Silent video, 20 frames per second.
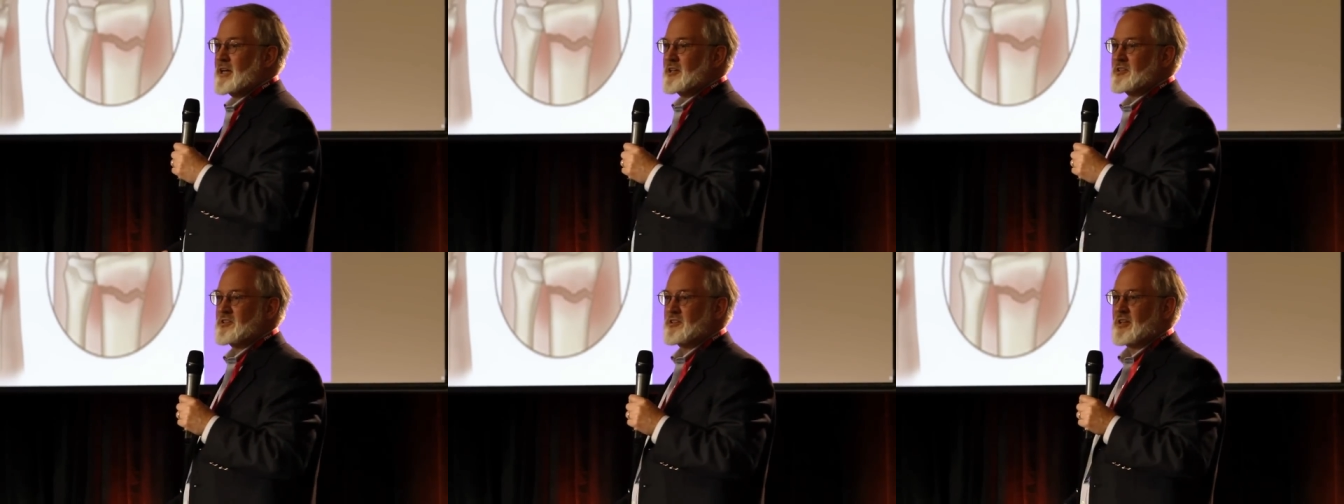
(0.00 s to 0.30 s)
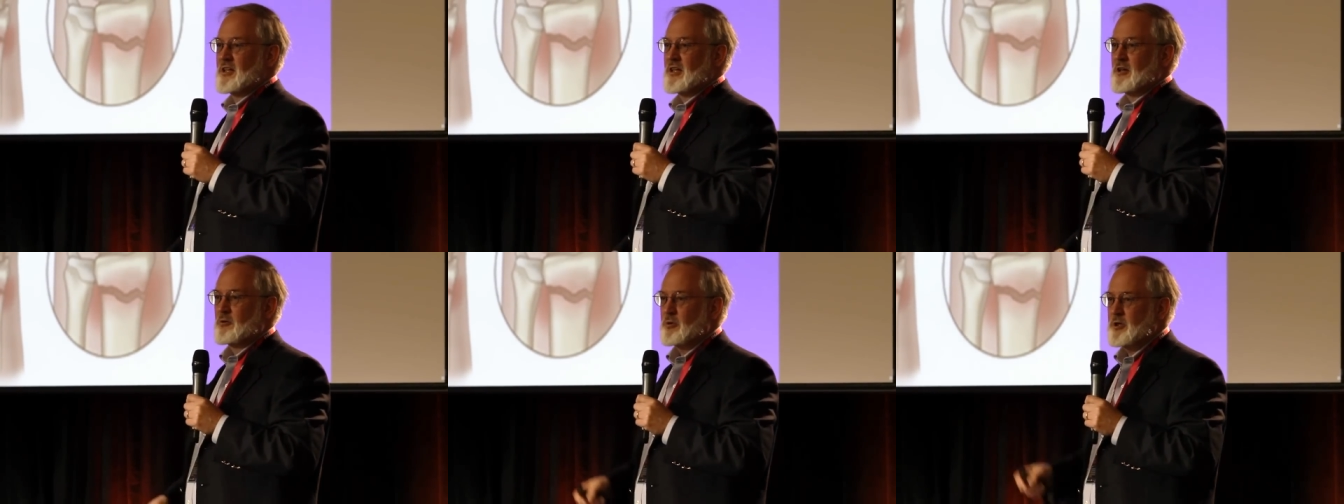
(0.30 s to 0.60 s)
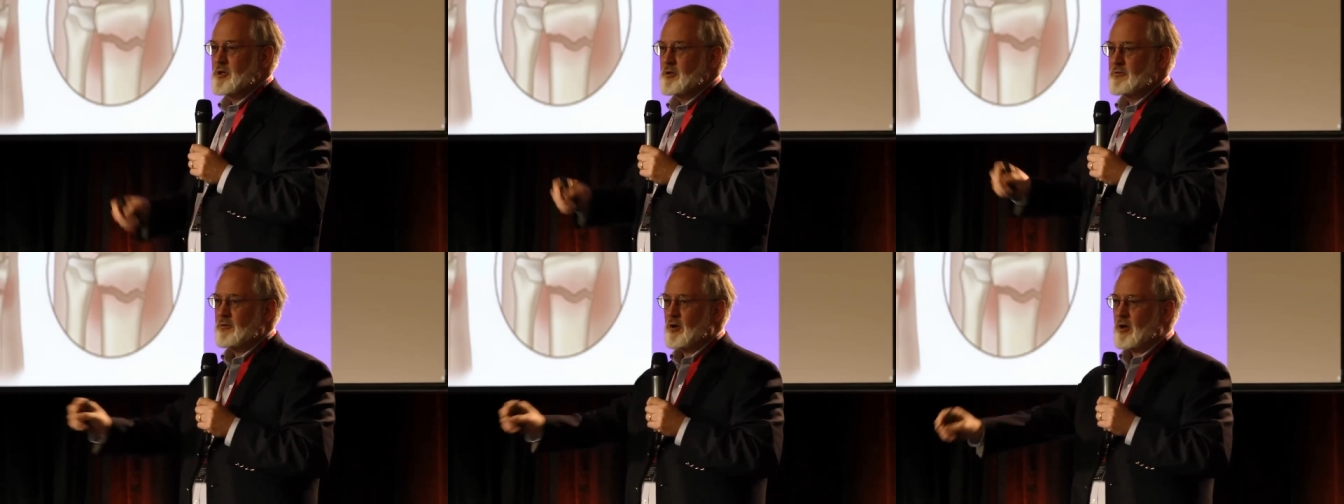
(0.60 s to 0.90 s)
place
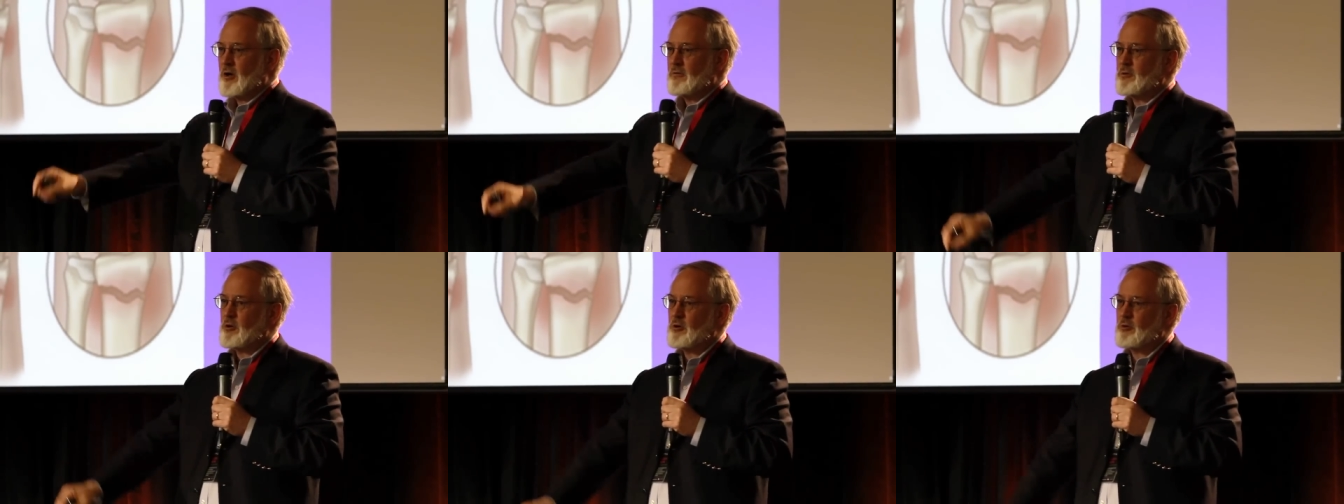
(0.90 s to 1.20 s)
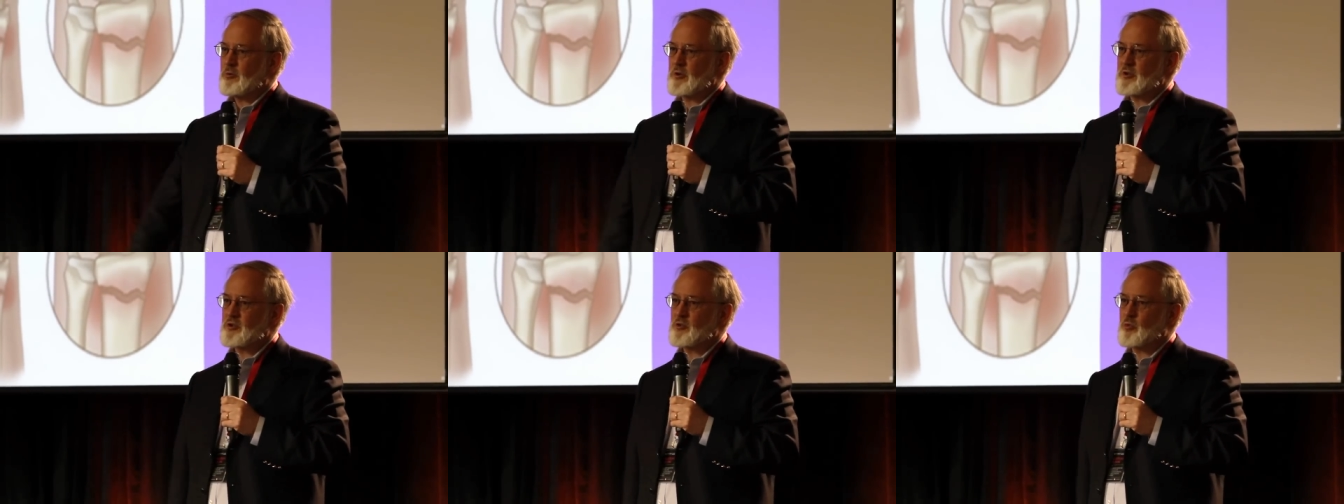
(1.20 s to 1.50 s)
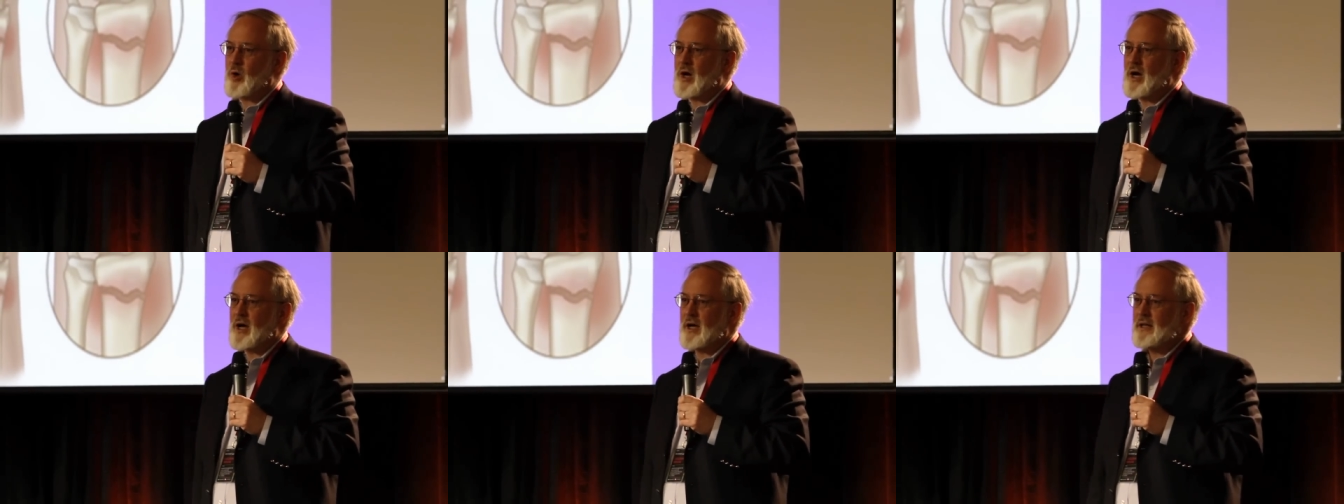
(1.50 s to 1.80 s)
when you fall
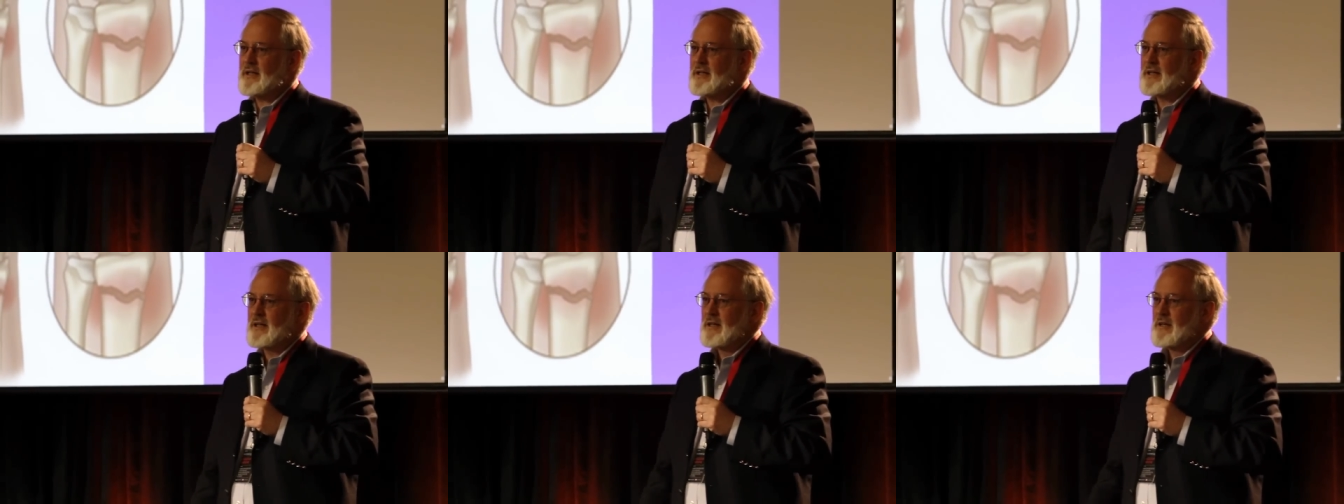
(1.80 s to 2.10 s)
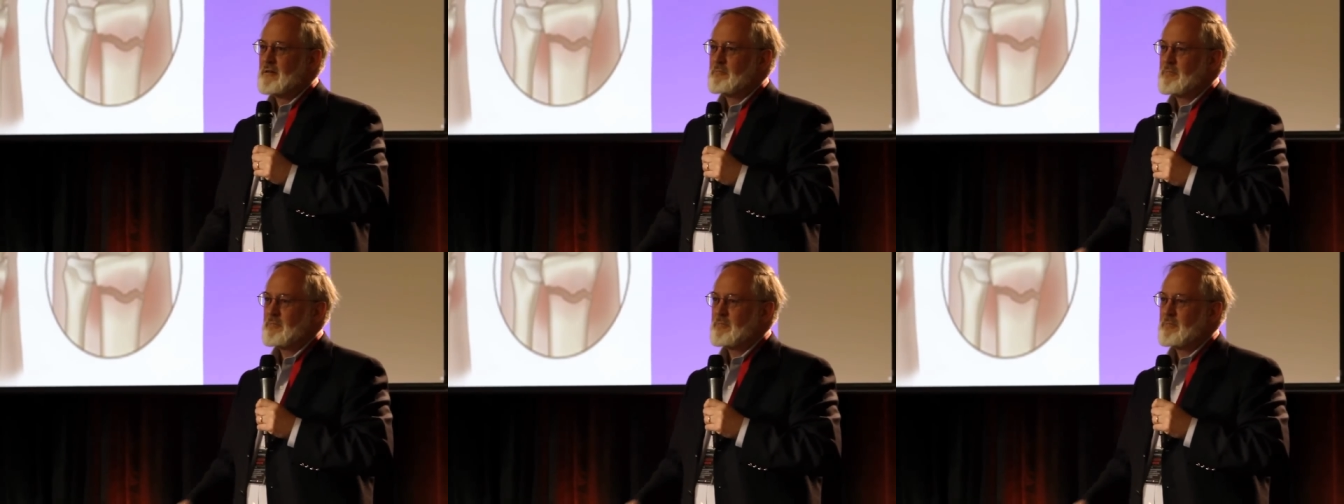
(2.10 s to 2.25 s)
forwards. Why?